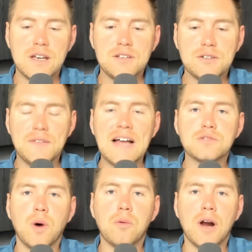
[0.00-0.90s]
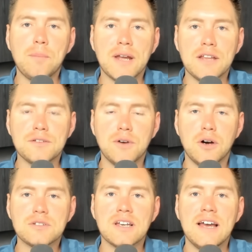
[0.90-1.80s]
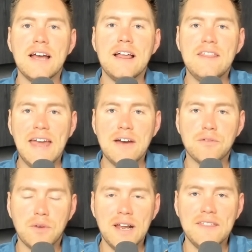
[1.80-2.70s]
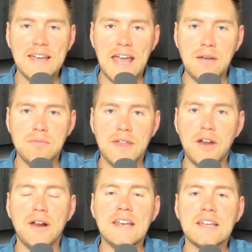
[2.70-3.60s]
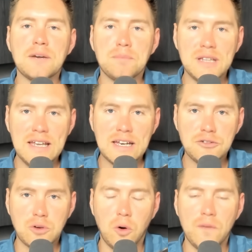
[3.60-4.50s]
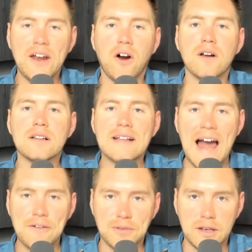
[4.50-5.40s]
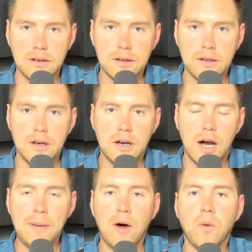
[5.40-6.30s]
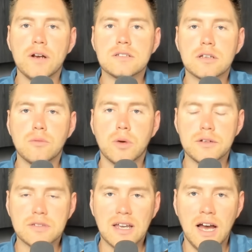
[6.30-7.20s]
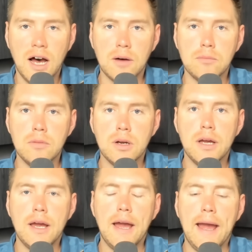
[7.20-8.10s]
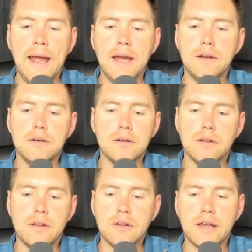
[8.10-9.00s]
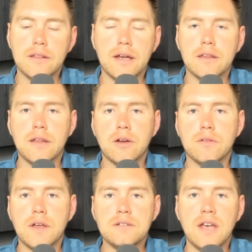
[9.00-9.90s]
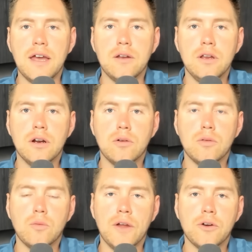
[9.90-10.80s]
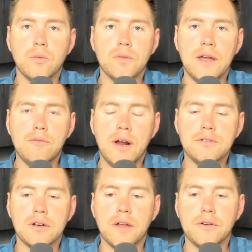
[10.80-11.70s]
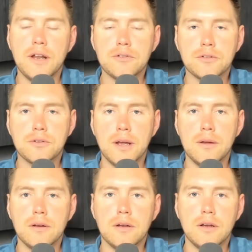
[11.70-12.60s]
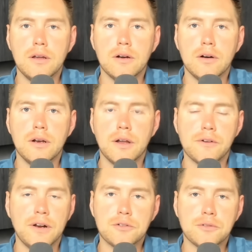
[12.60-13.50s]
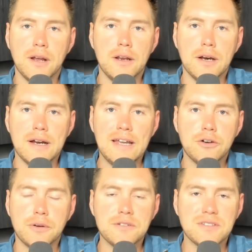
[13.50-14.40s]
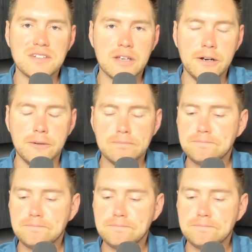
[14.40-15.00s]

So that's what we're up against, folks. They have rigged the game. They are in complete control. They are laughing about what is to come. And like they said, you know, whether they raise another interest rate increase this year,